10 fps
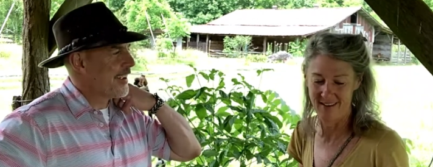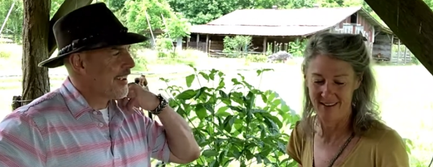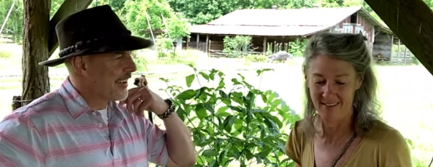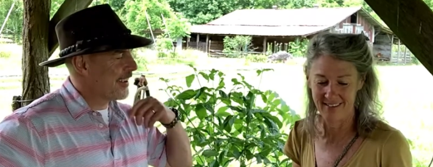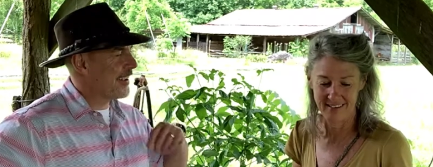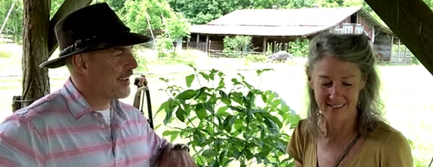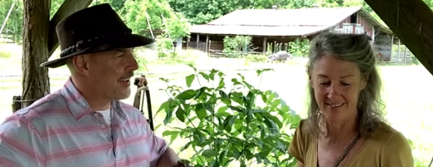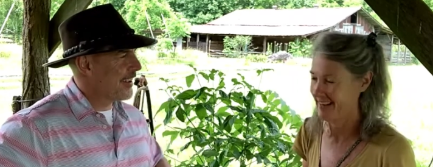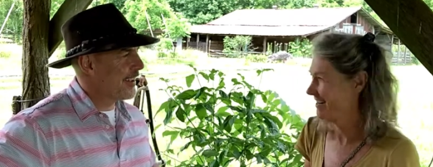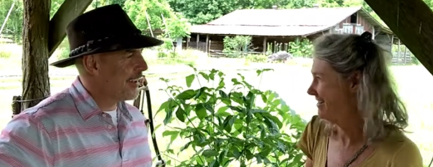Speaker 1: around
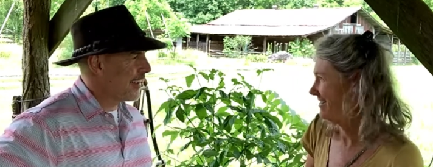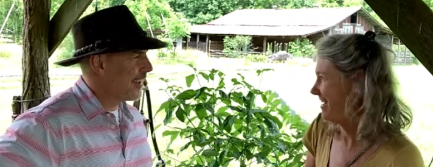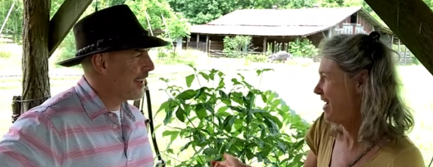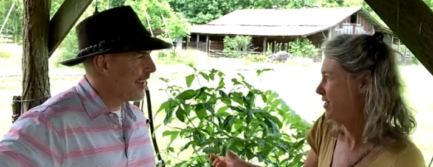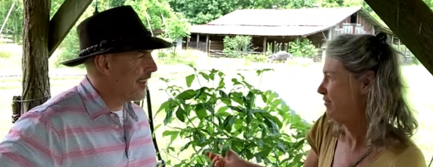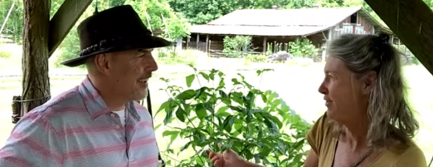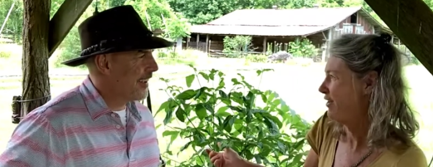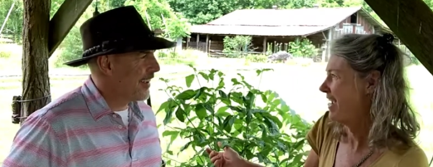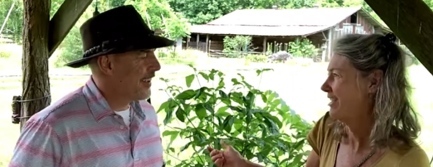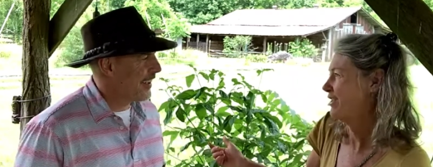and had angel food
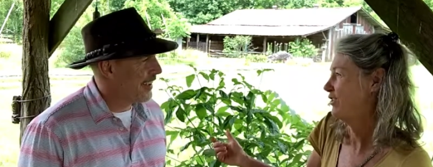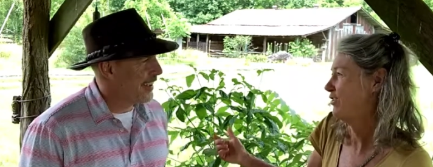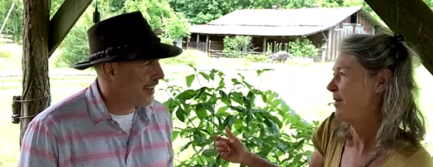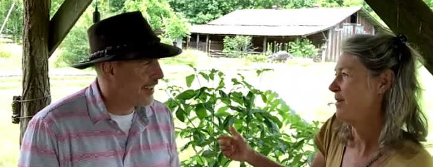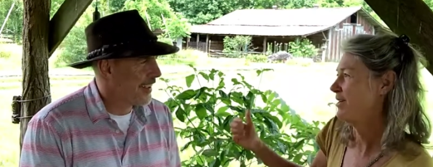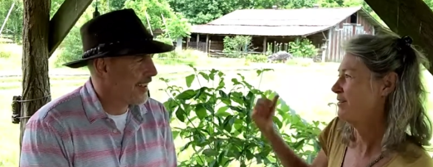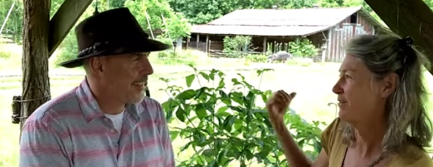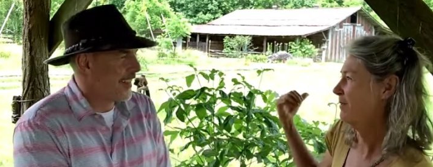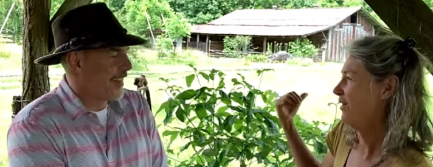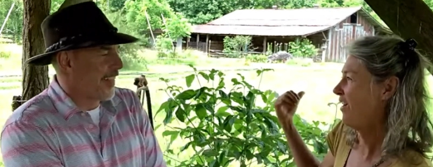cake and strawberries
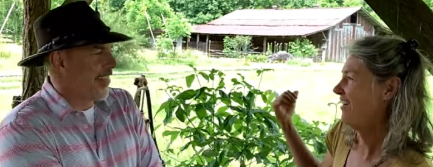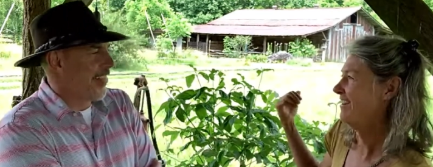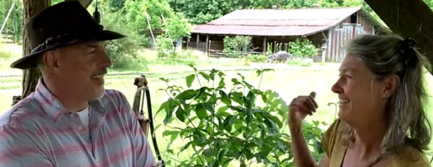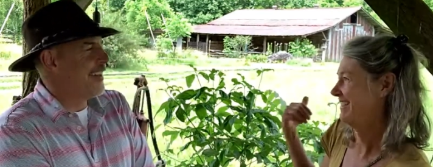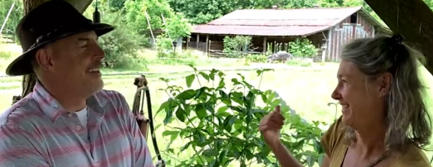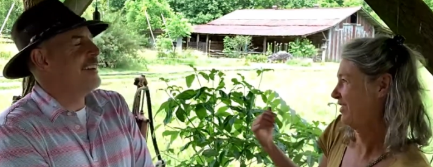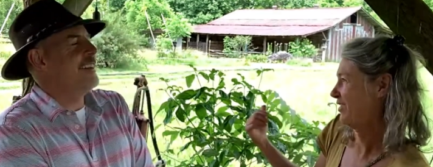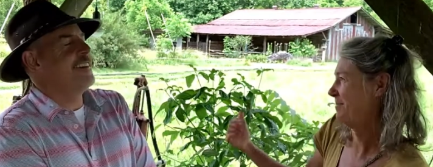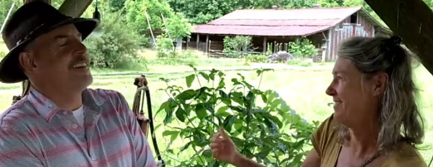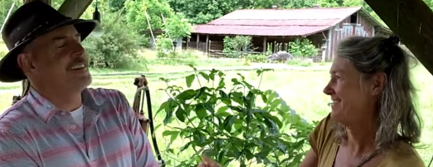from the garden because oh, it's
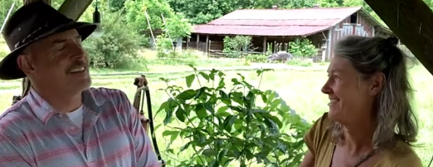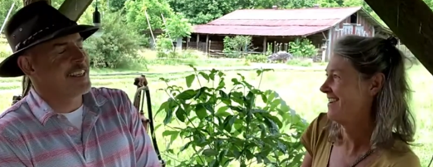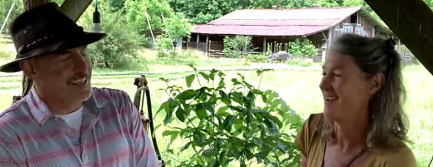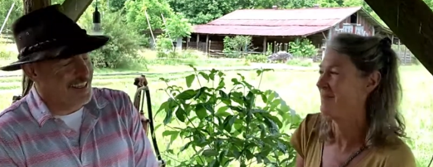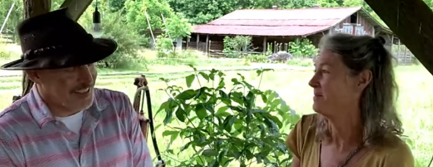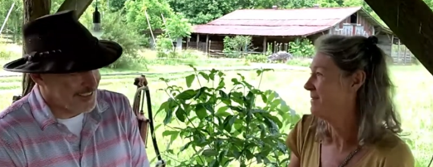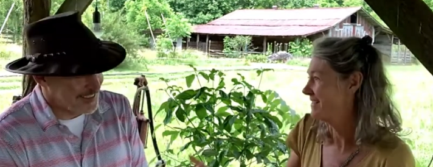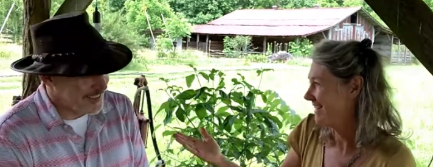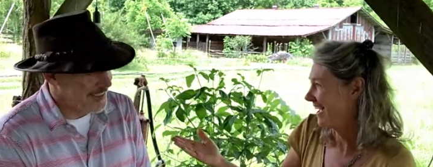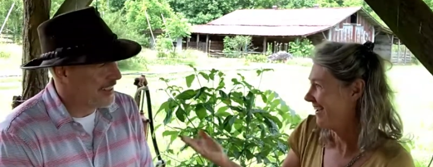strawberry time. Yeah. You
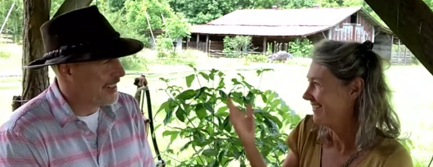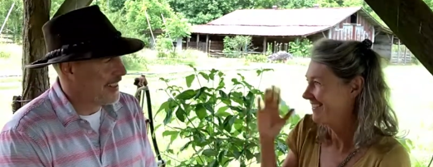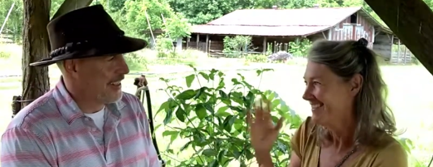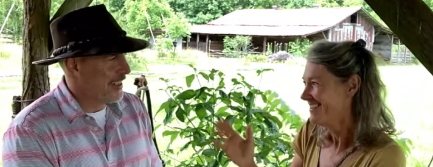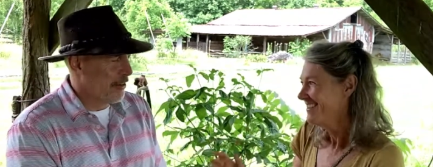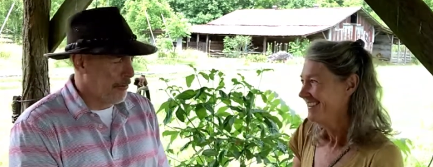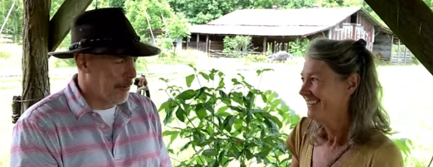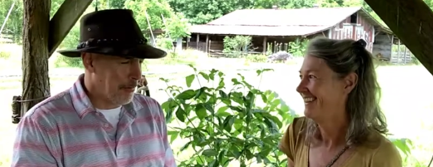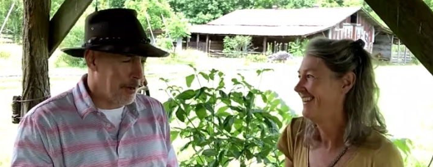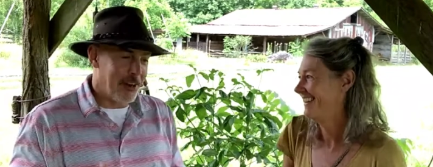missed that.
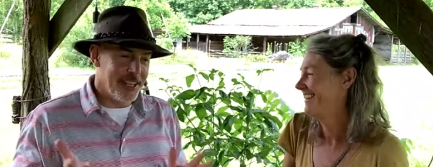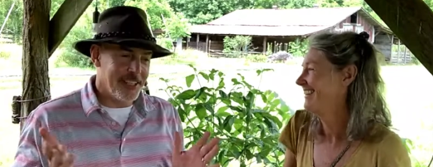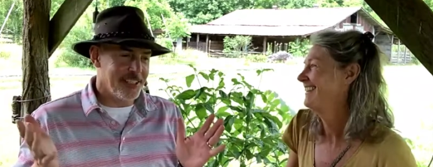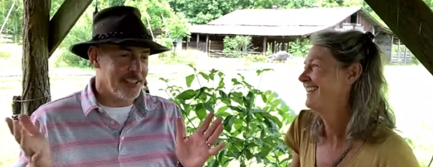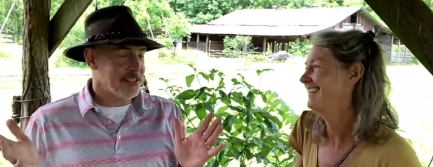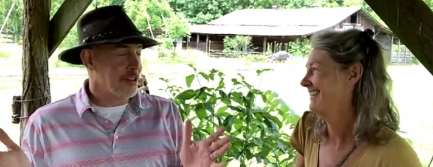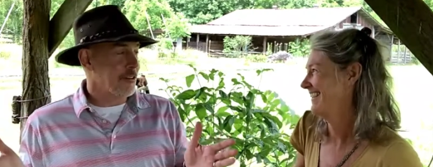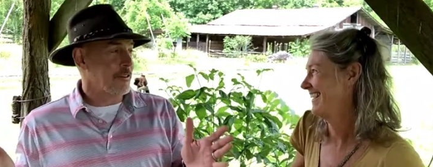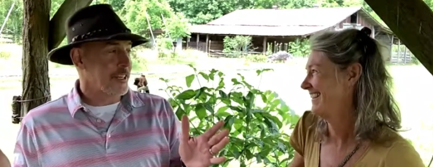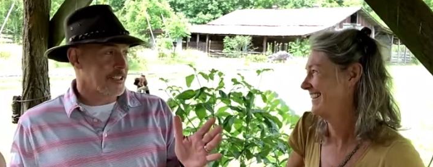
Speaker 2: Well, um, I didn't
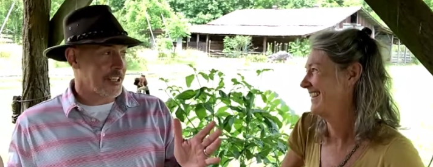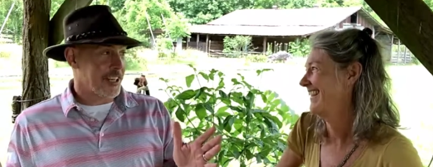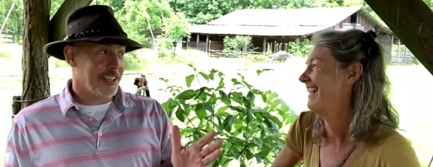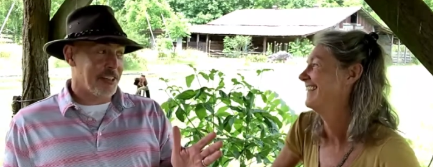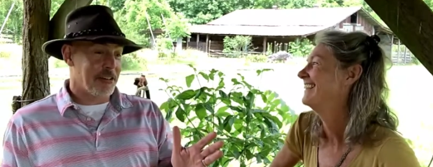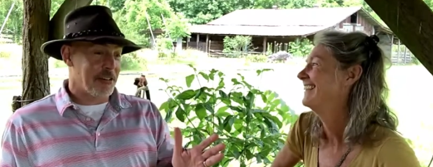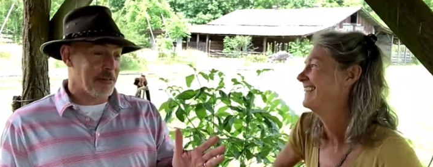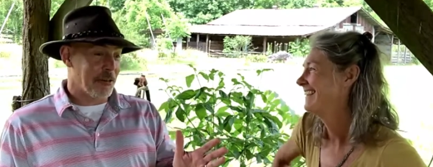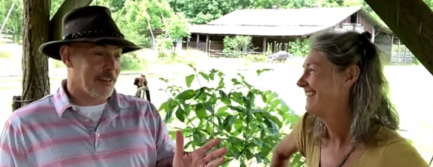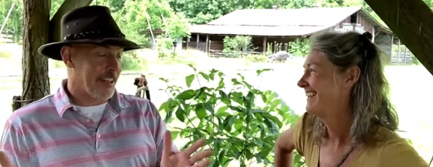deserve it because I didn't do any
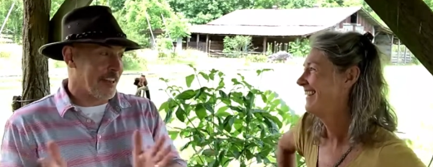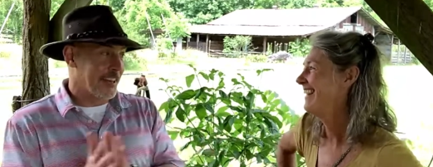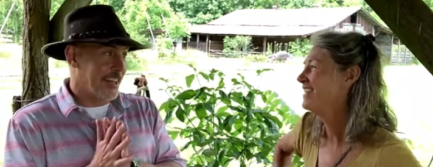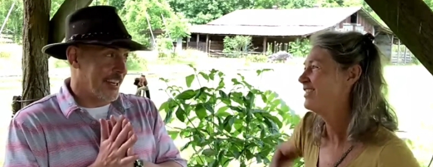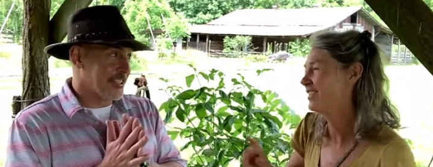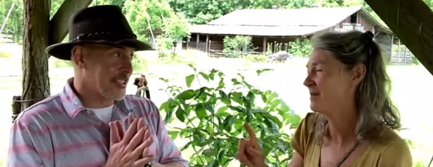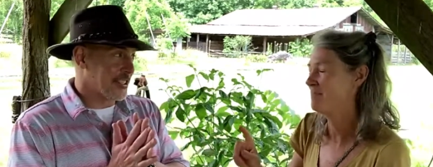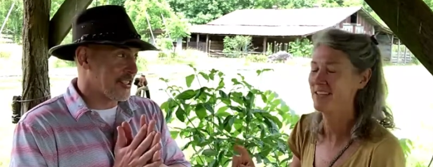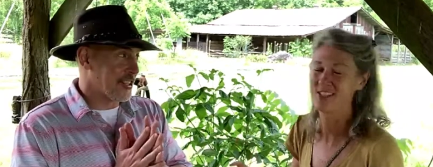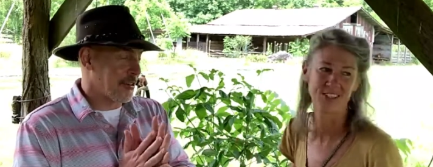work that well, day. I
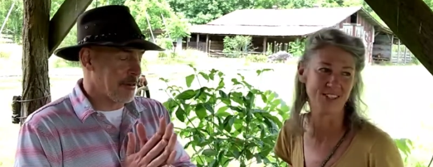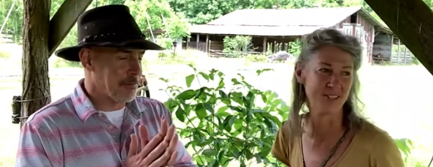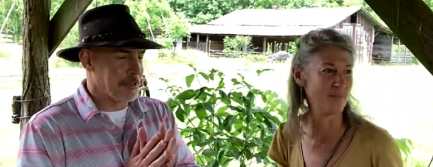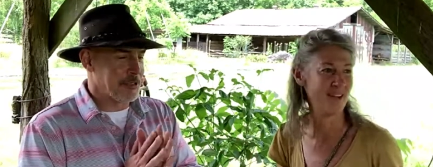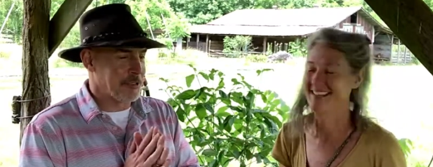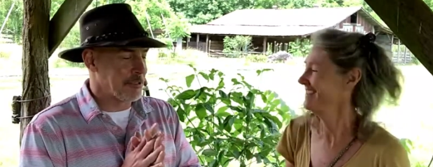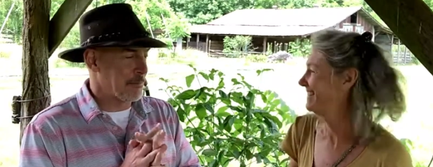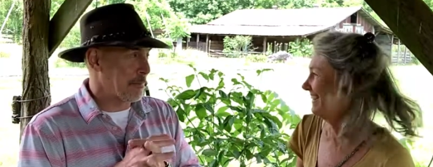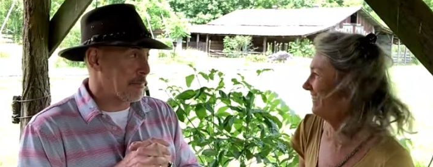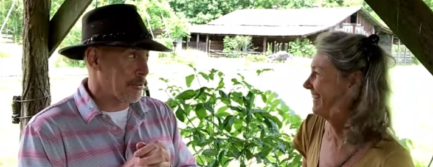just pictures, showed up and took
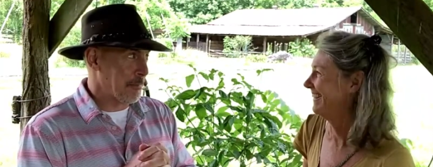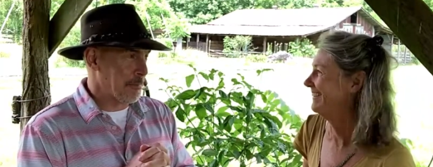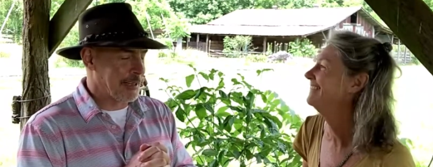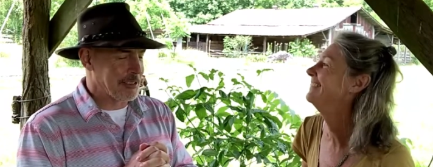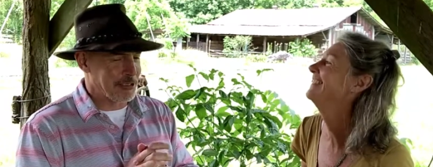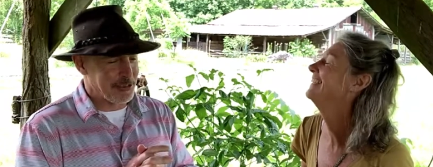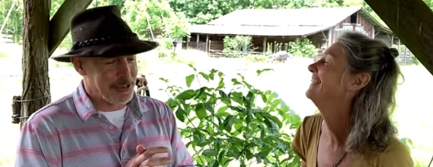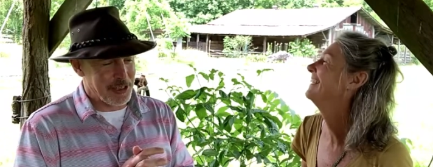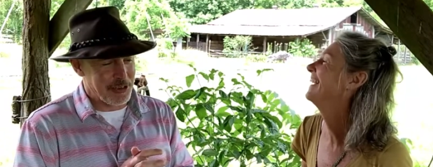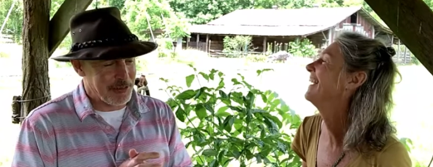some so some pictures.
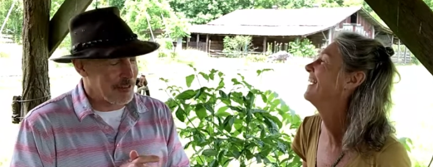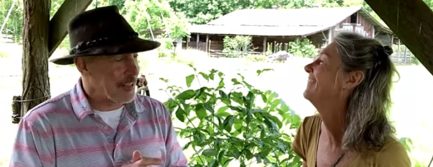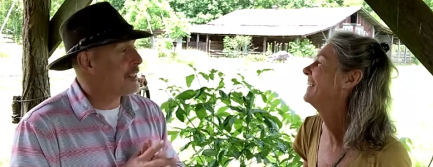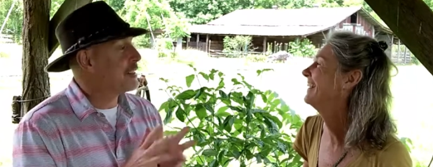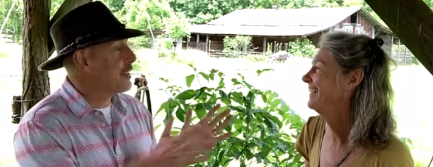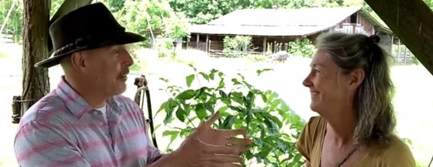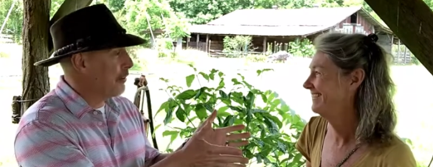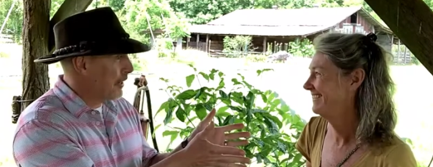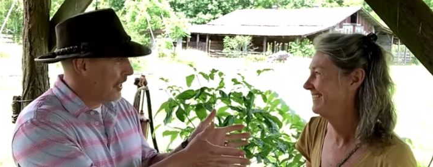So, yeah, like the little